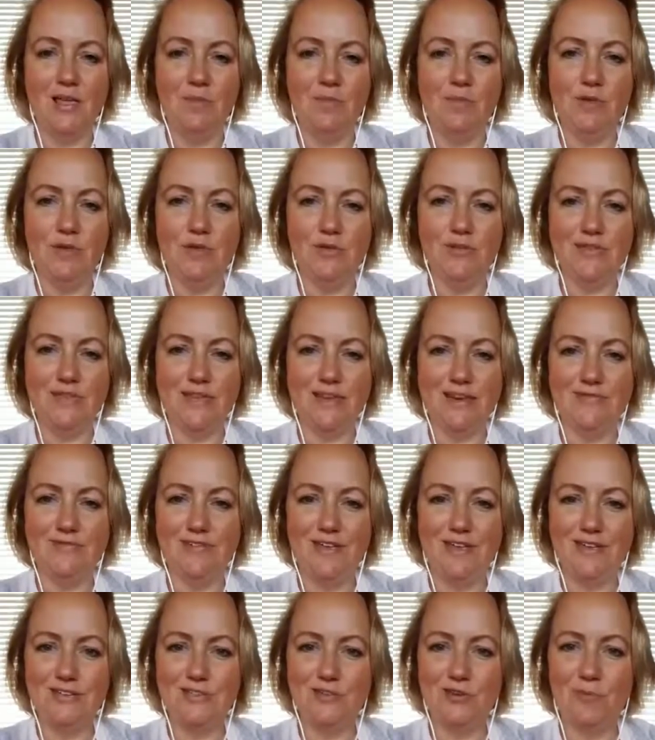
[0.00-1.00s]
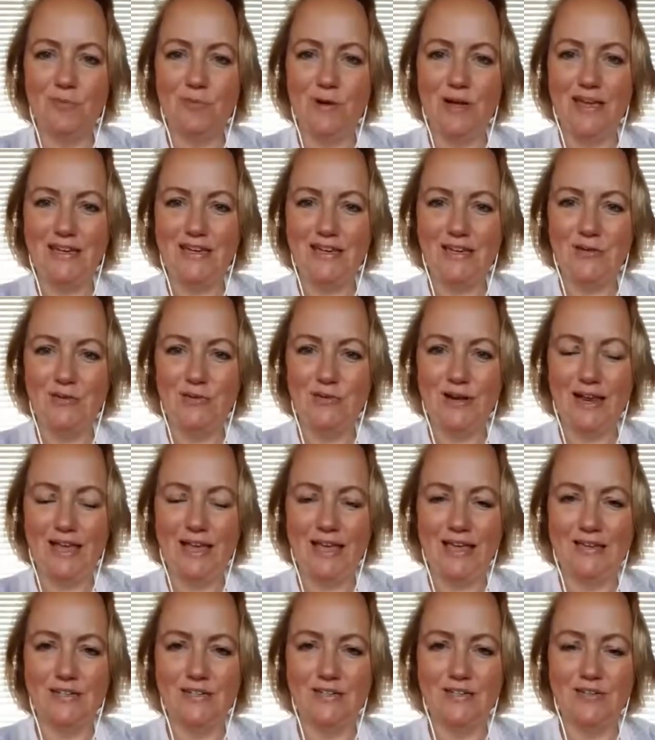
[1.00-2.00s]
because that affects your pineal
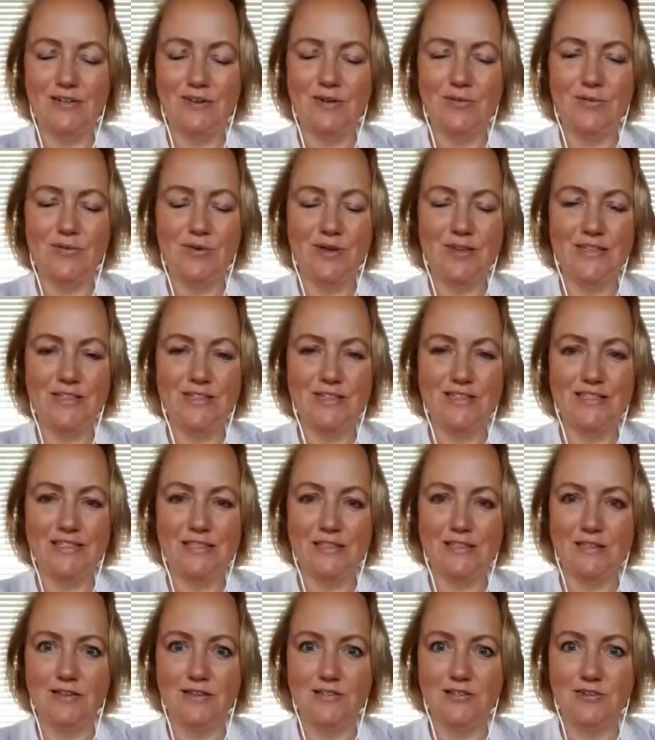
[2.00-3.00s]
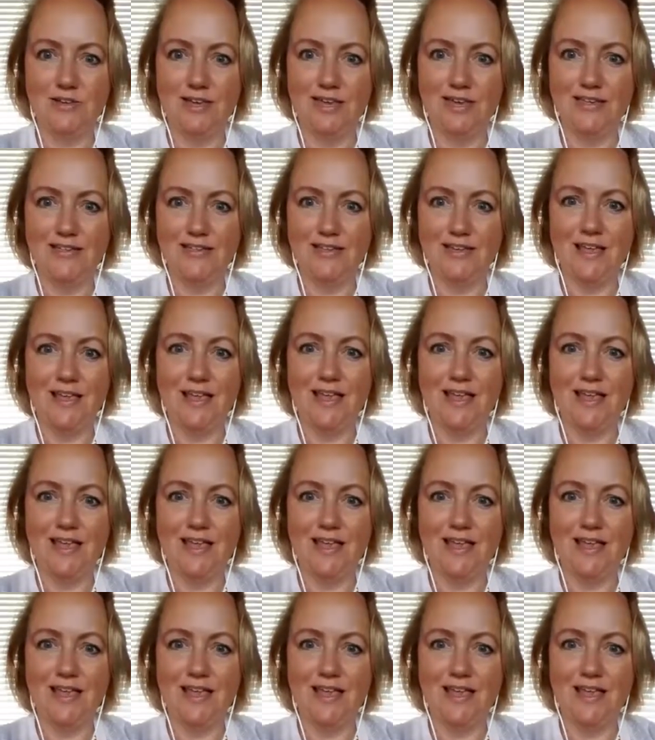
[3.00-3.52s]
gland, which is inside your head,